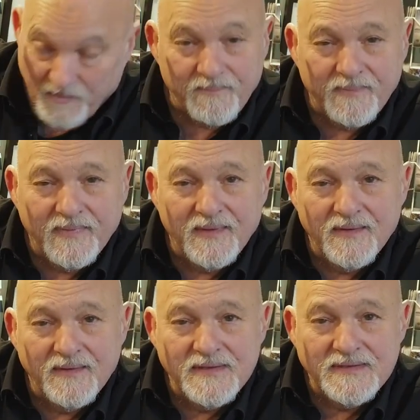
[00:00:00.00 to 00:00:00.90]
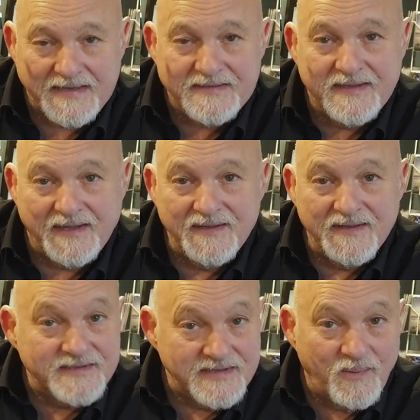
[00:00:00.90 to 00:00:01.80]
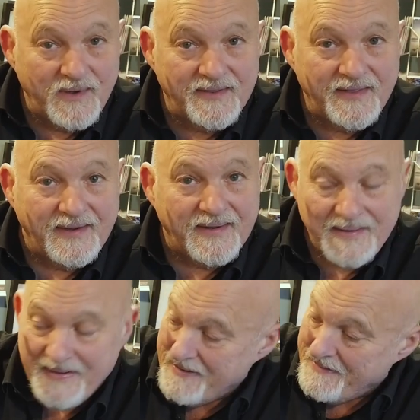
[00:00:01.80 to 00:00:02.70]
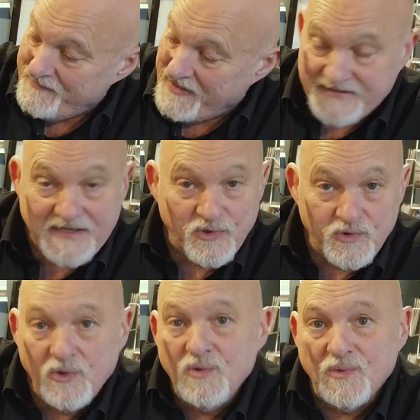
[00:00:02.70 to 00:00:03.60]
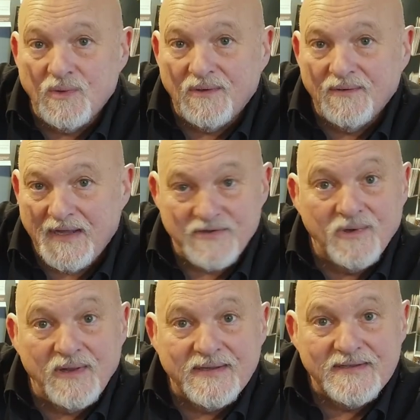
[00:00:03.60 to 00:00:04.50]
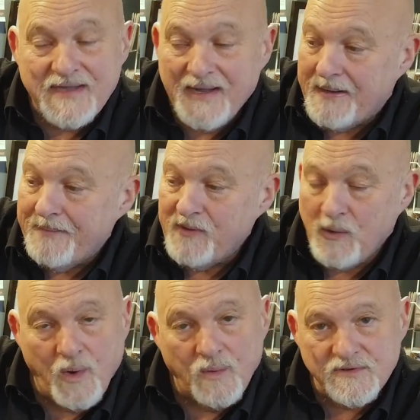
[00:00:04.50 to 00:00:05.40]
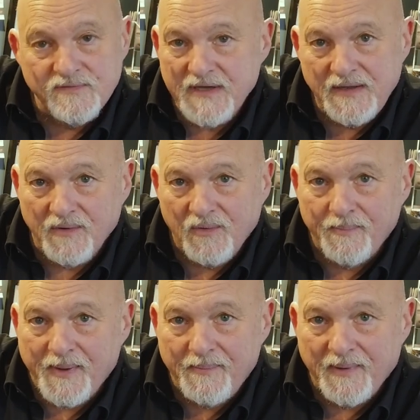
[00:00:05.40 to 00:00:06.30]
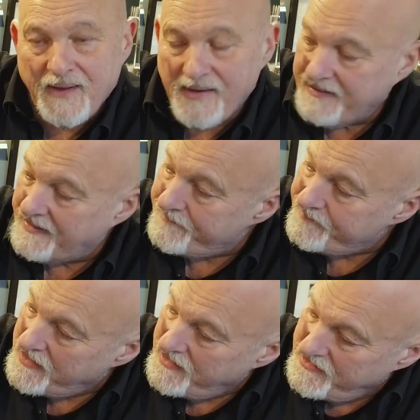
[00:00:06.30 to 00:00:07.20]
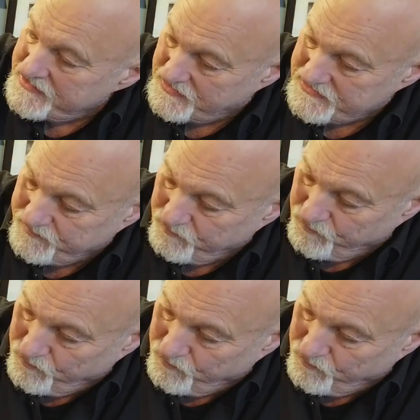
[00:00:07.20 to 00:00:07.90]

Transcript: some, test it and see what you think. It is unusual, that's all I can say. You won't have seen another paper like it. So it's